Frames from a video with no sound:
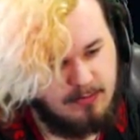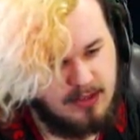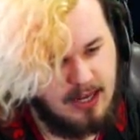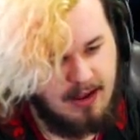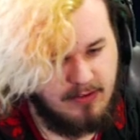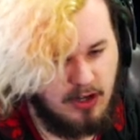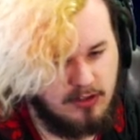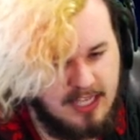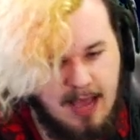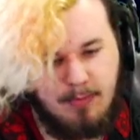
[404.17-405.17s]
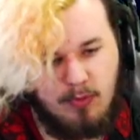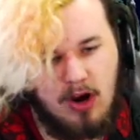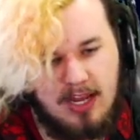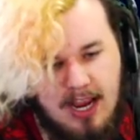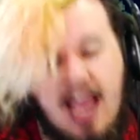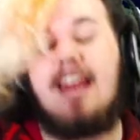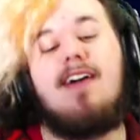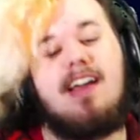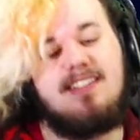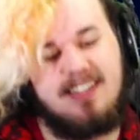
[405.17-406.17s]
then I have to alt tab and we're already here.
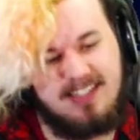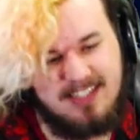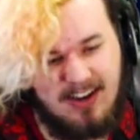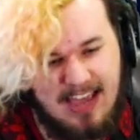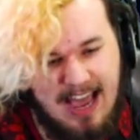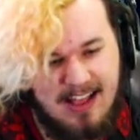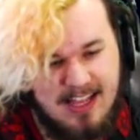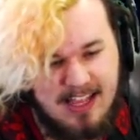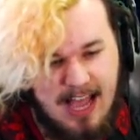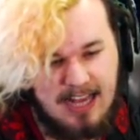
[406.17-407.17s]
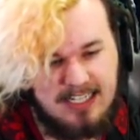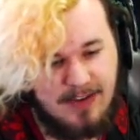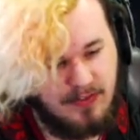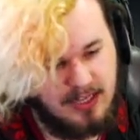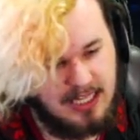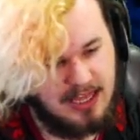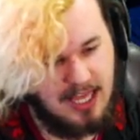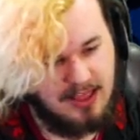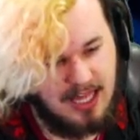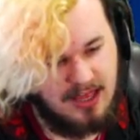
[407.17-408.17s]
Anyways, so yeah, I definitely
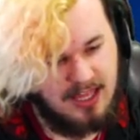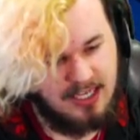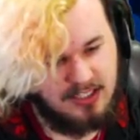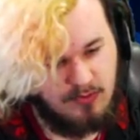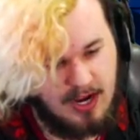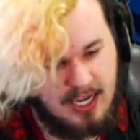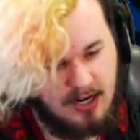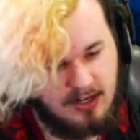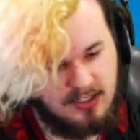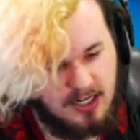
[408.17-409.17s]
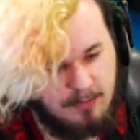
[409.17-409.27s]
think that this right here is going to